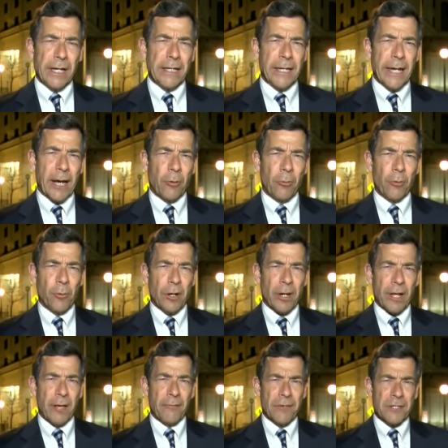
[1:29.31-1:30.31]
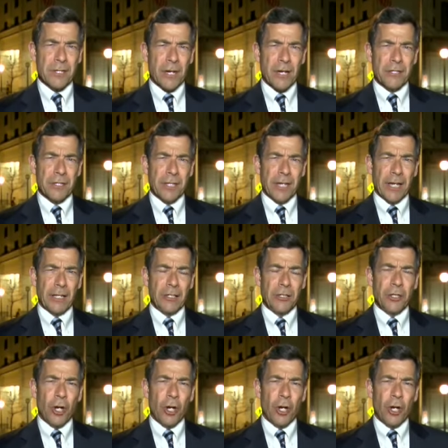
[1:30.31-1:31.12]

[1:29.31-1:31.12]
Now, we want to emphasize again,